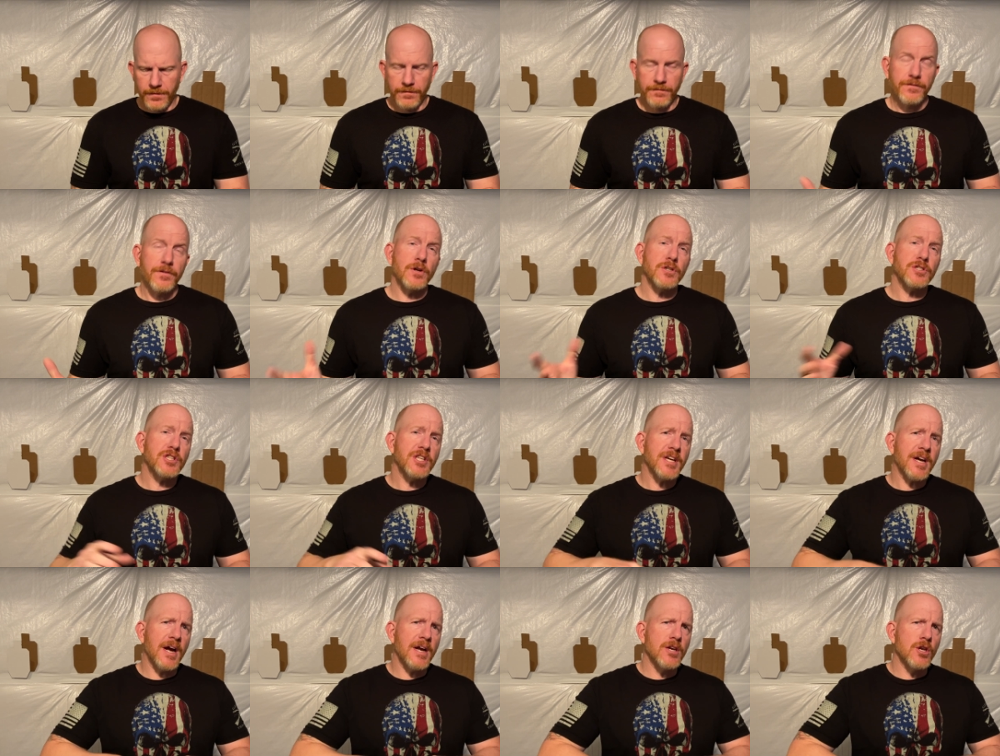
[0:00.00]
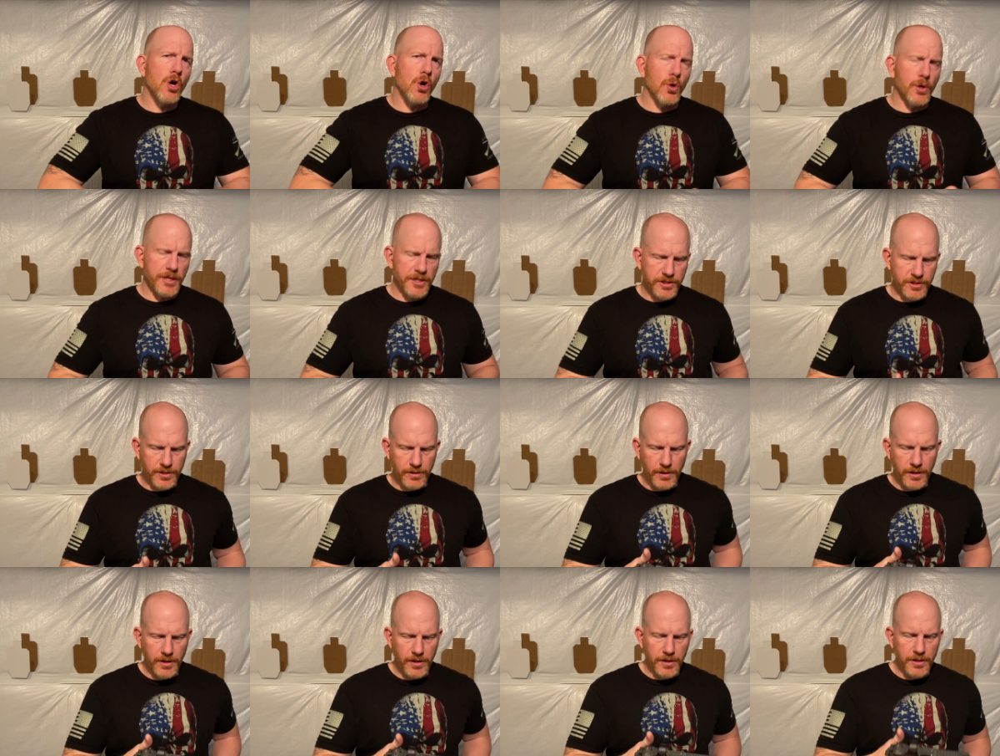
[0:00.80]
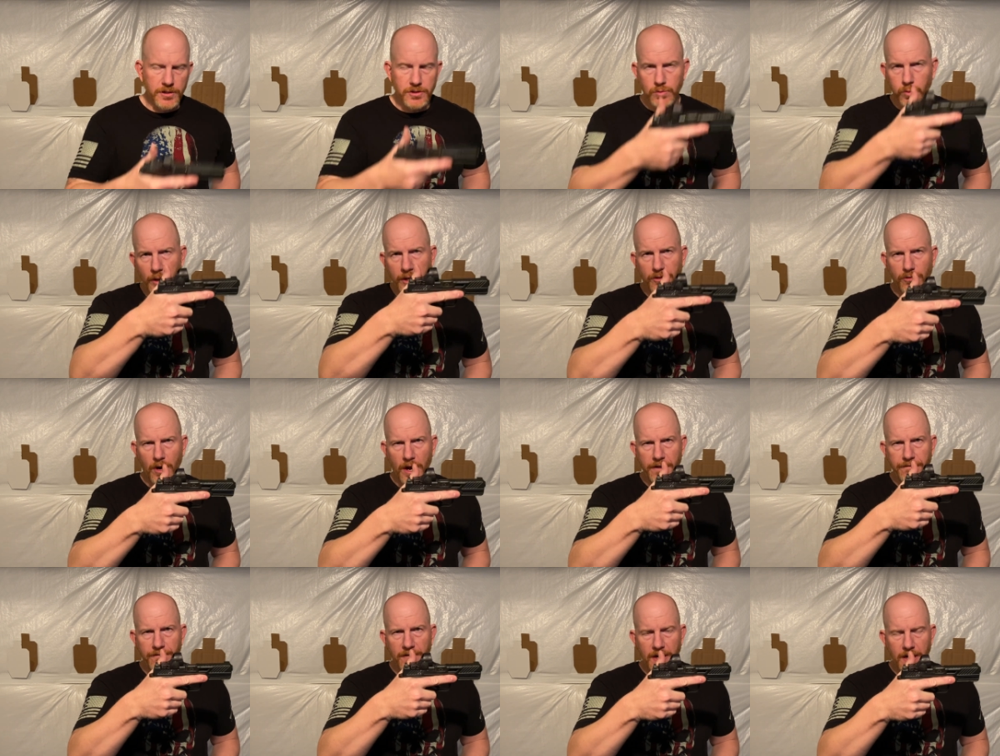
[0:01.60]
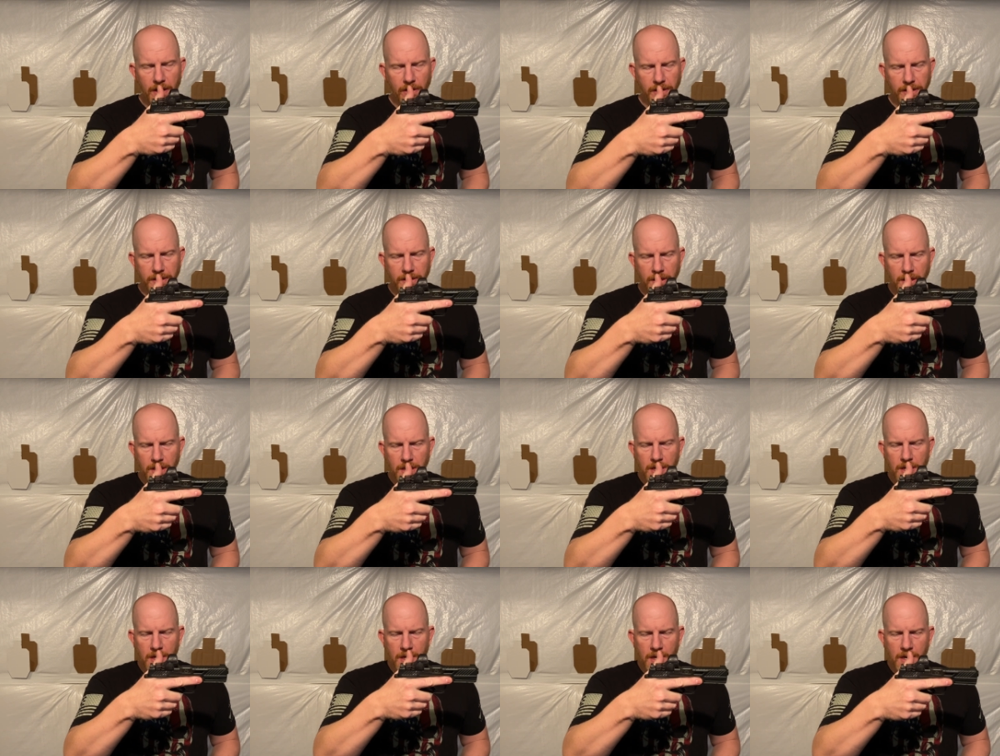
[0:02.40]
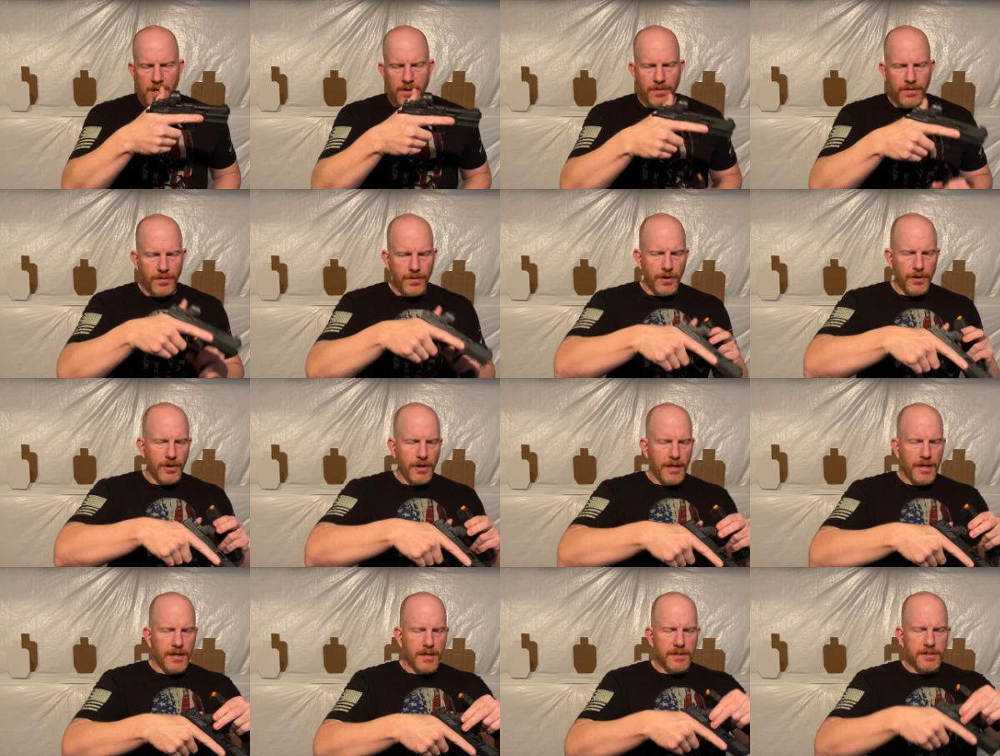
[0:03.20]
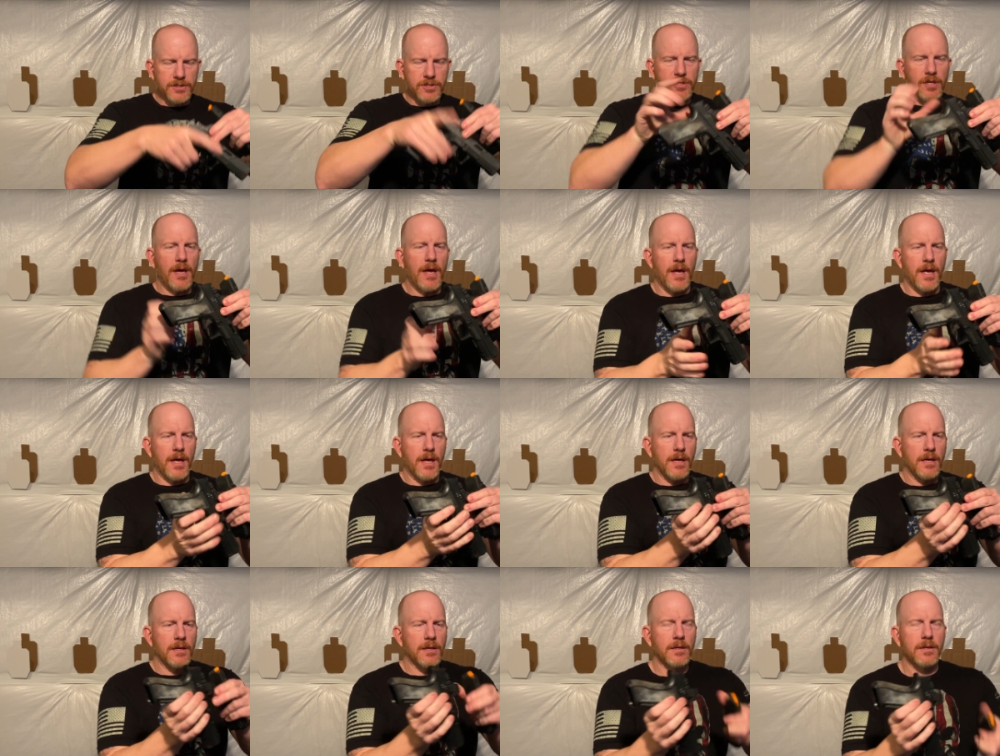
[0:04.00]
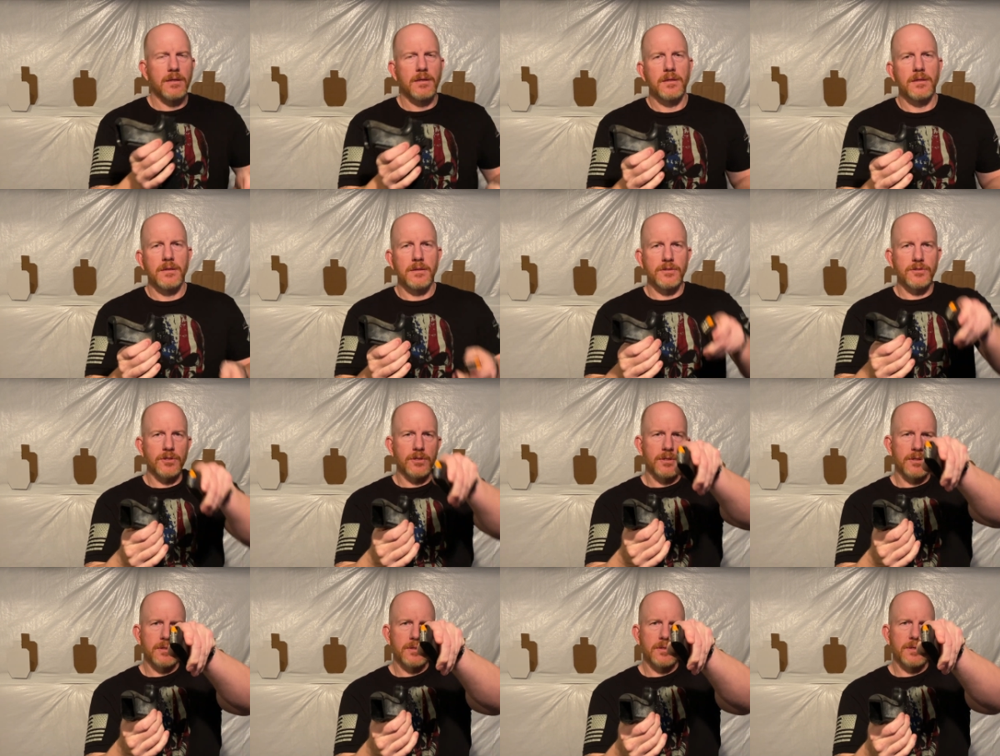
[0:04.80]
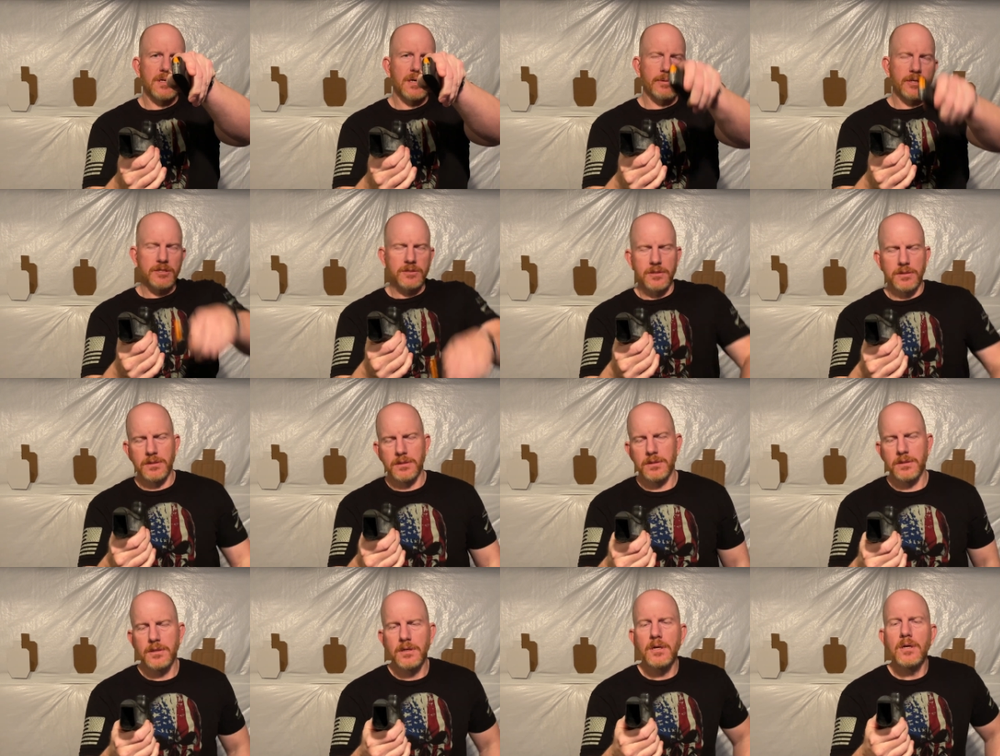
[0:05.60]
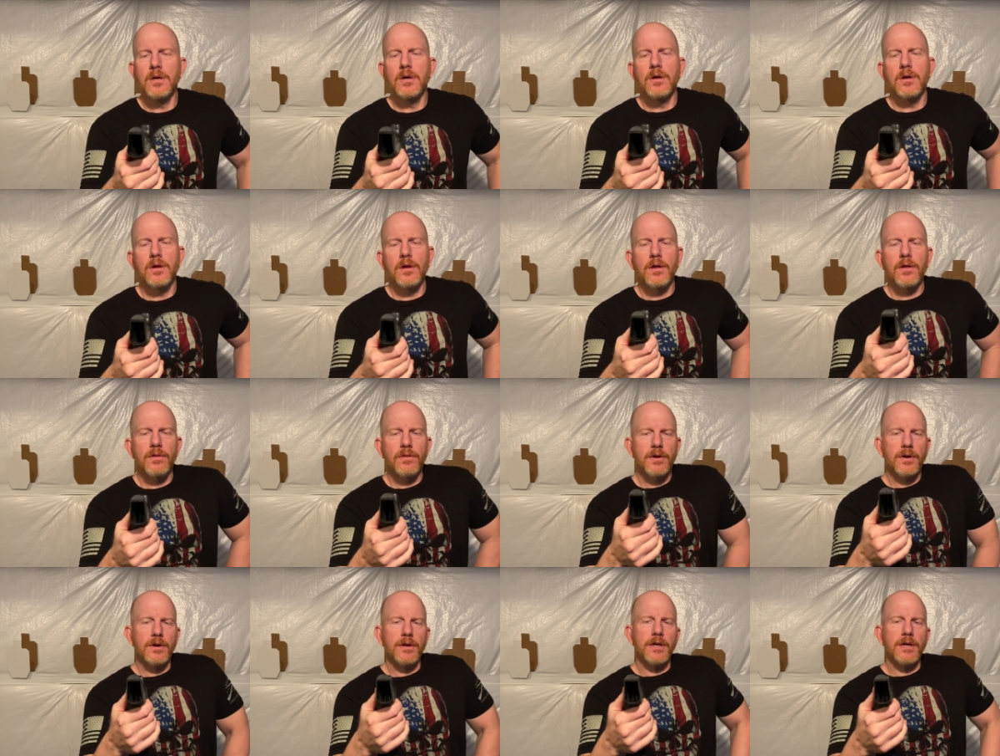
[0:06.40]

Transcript: first thing I noticed is when dry firing, there is, these are dummies, there